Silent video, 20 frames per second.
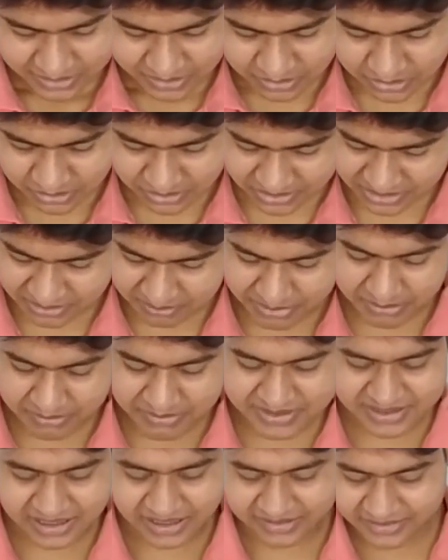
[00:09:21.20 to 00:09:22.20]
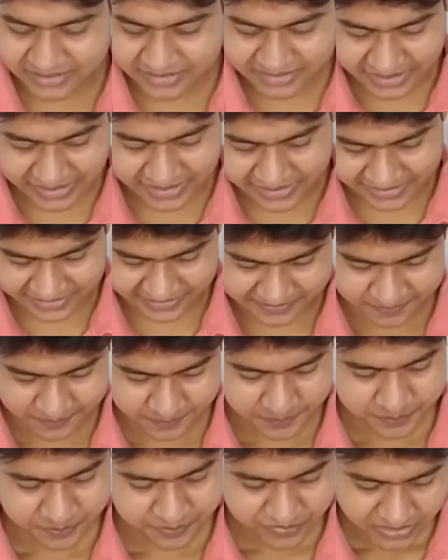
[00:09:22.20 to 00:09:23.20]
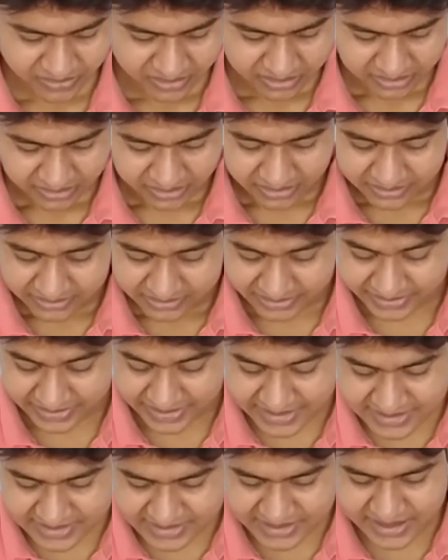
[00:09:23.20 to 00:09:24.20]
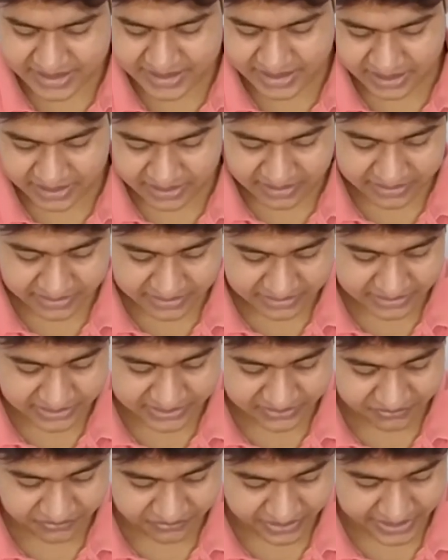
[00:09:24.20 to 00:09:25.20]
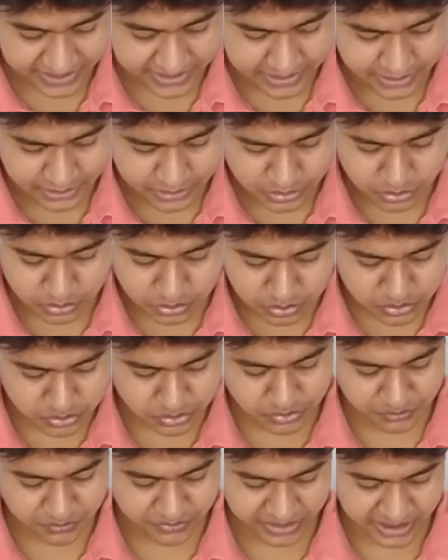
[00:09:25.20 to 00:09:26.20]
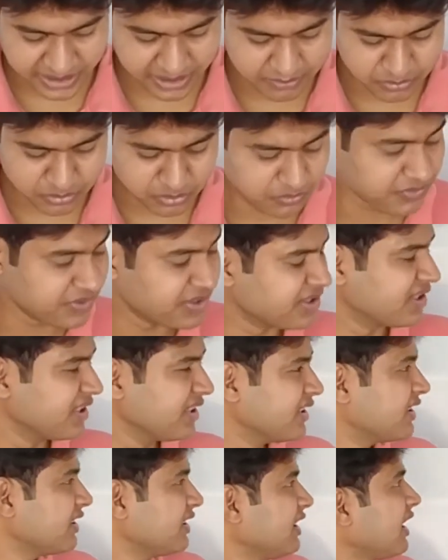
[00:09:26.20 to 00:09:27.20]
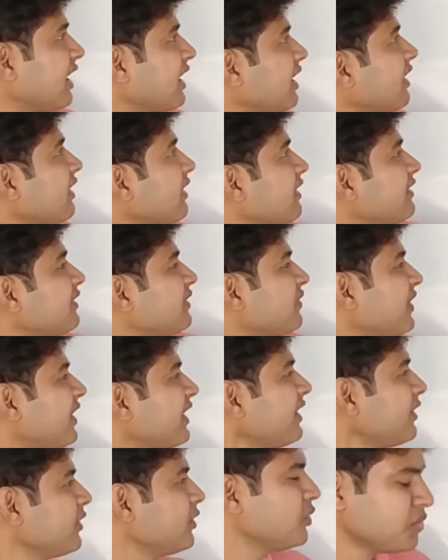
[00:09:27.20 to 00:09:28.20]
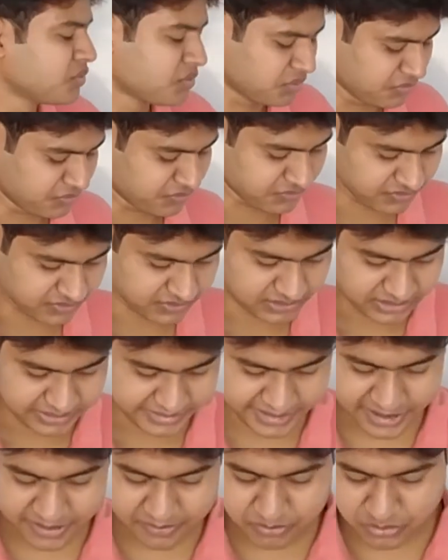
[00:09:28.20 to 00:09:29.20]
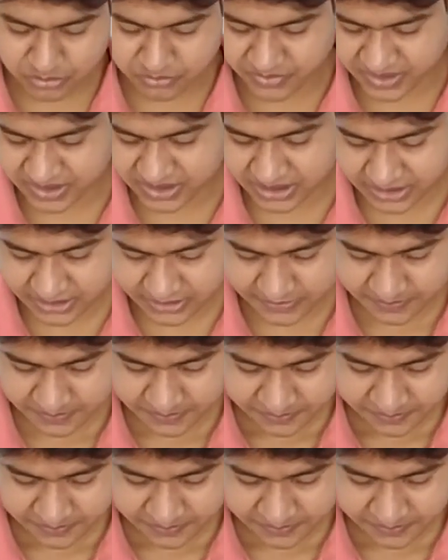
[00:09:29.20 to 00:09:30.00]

So the baby started thinking. The next day, young uncle's friend Yusuf came to visit. Young uncle's friend Yusuf came to visit.